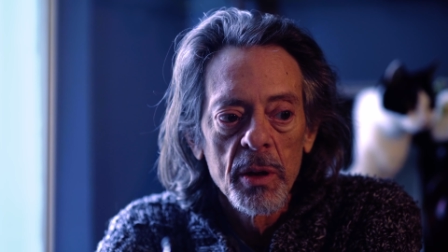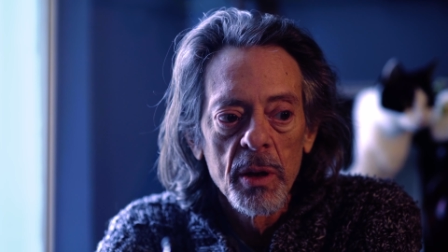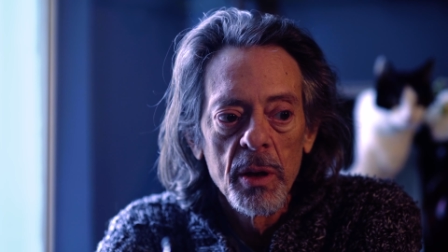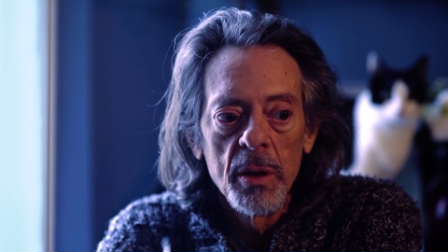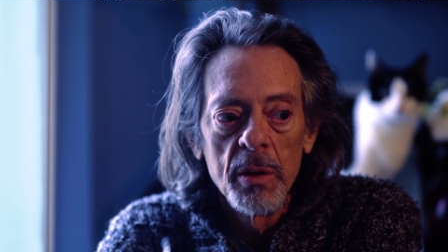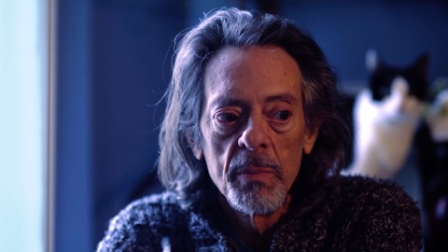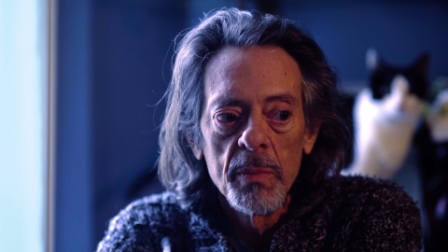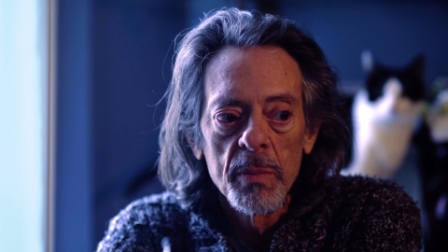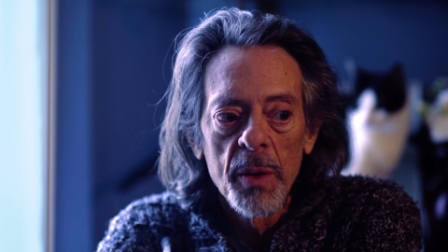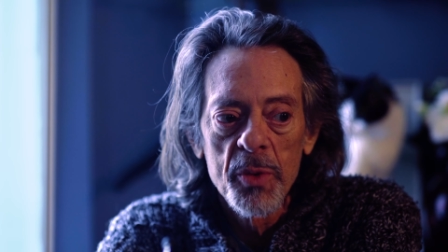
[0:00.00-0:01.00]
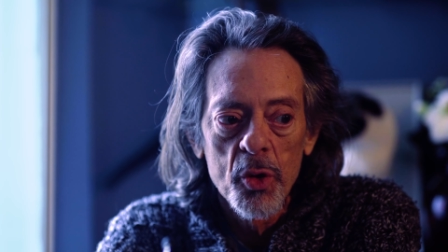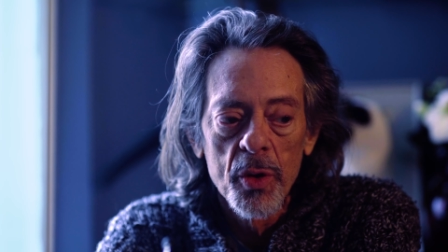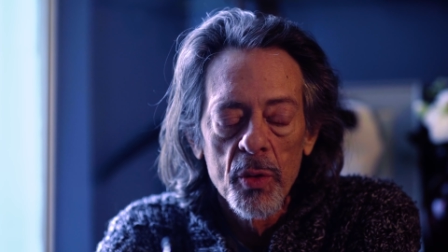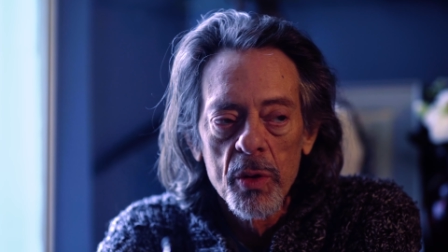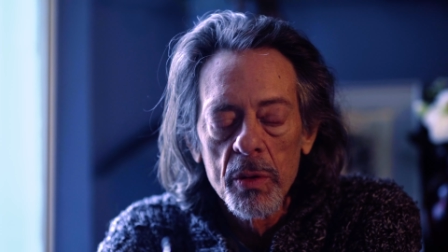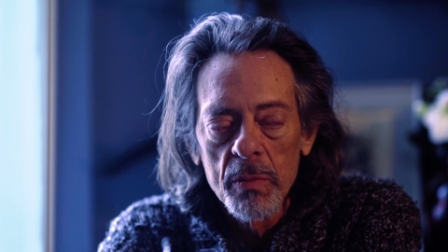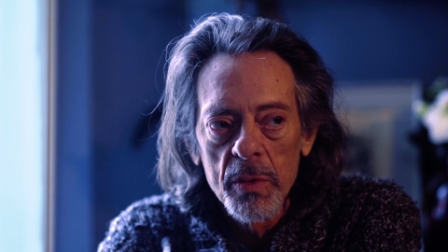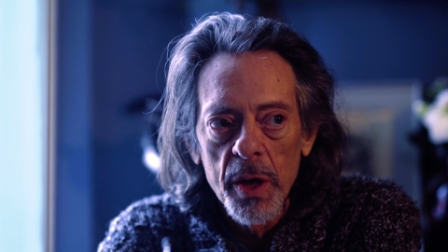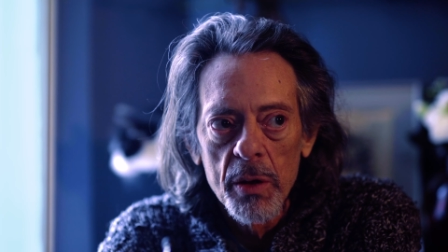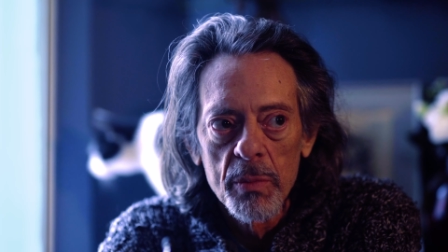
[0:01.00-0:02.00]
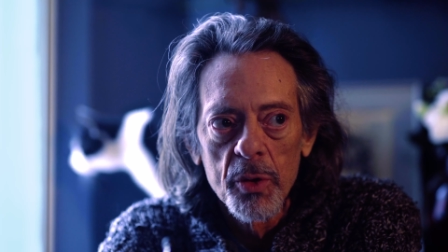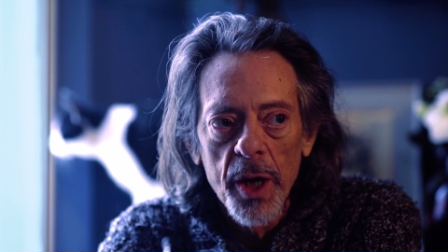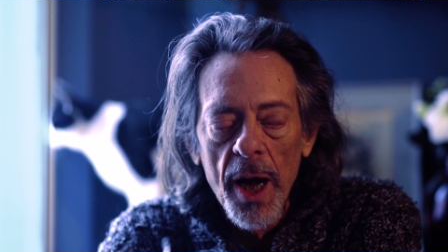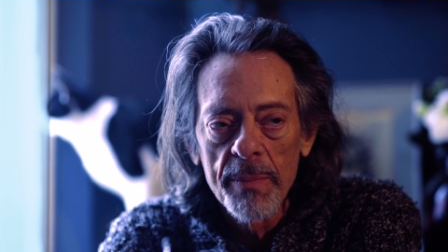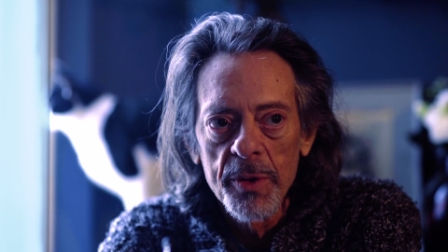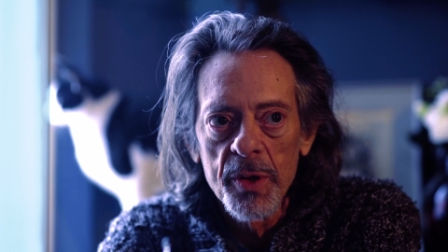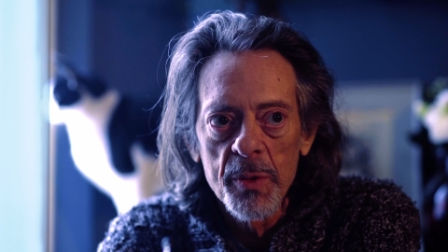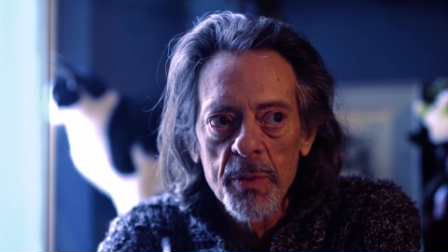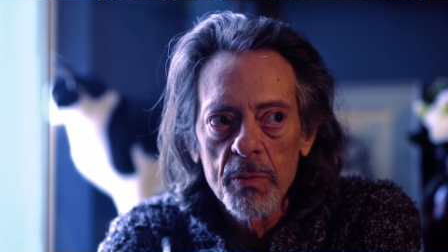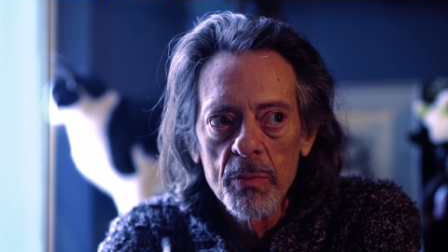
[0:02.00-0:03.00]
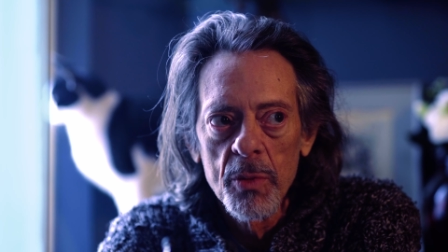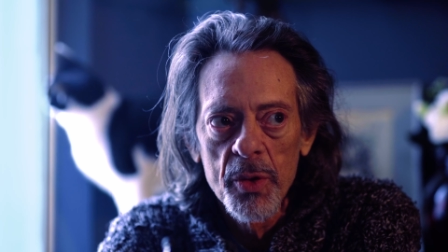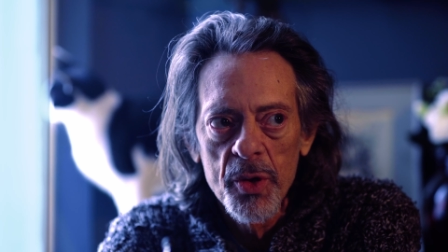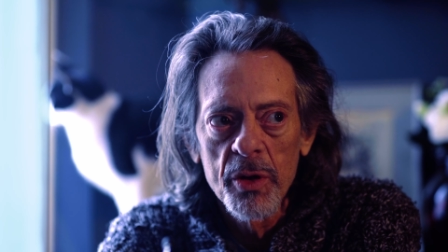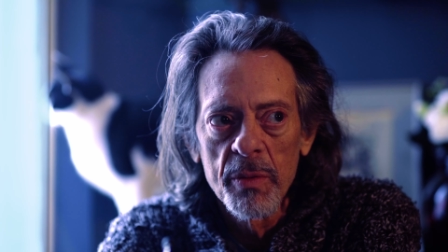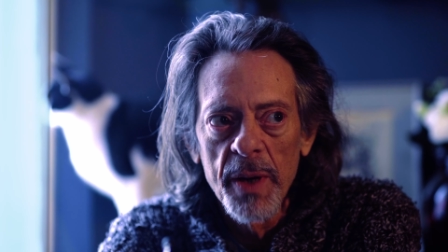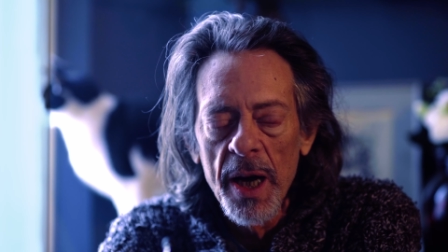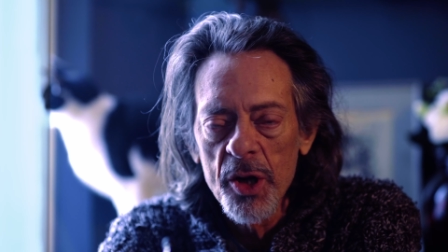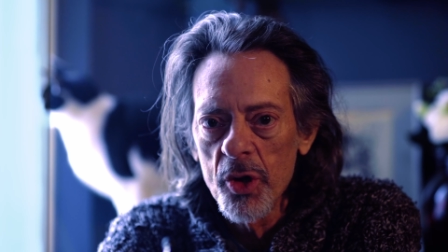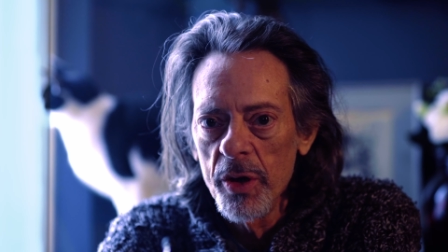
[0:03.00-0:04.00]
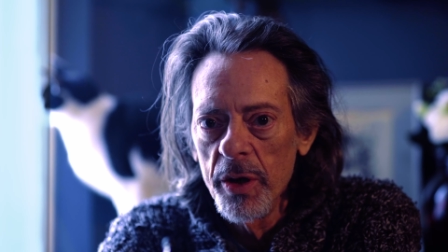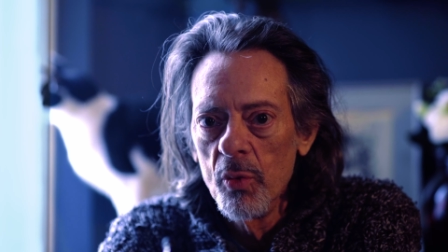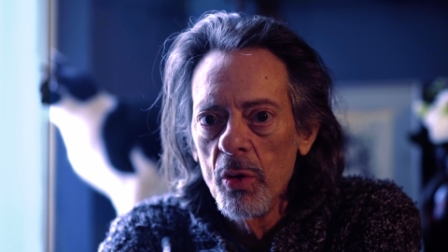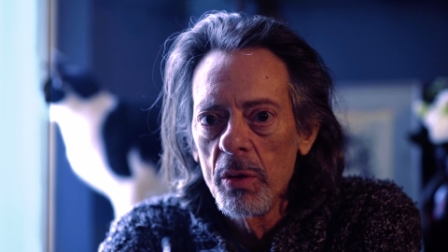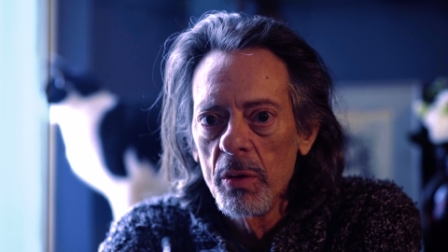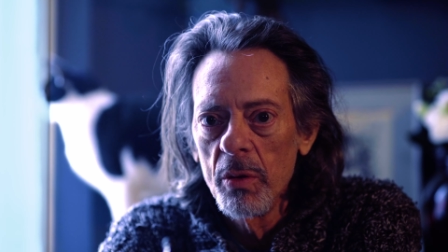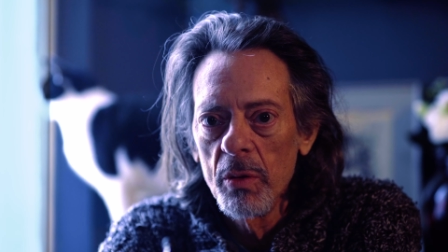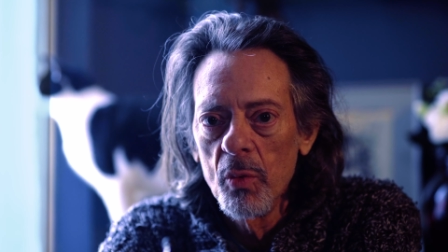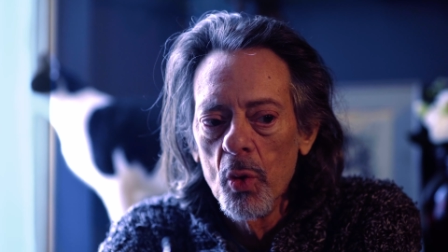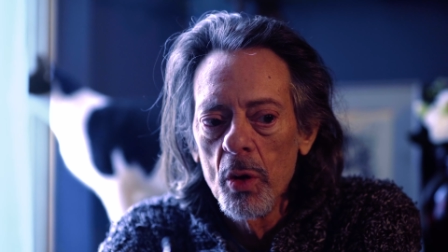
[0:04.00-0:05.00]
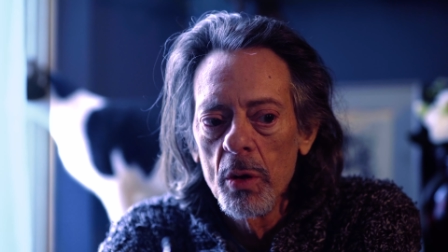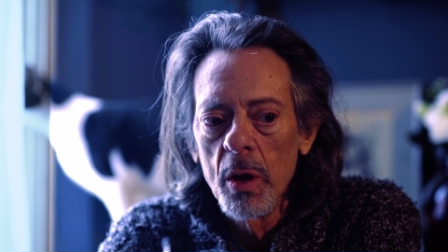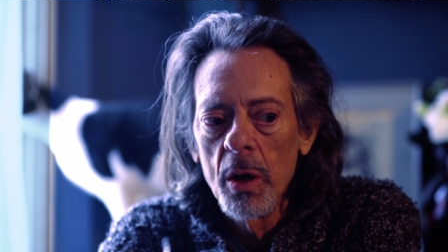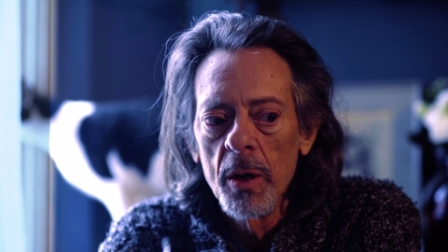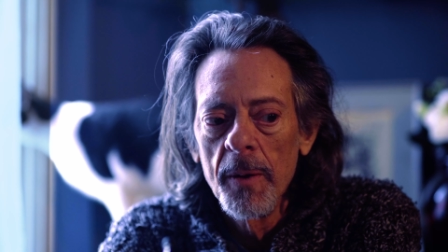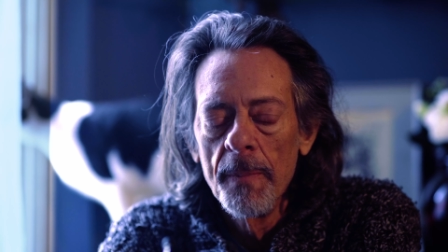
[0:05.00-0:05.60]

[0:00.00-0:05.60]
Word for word: Um, I'm sure there were terrible captains, but most of them actually were were uh,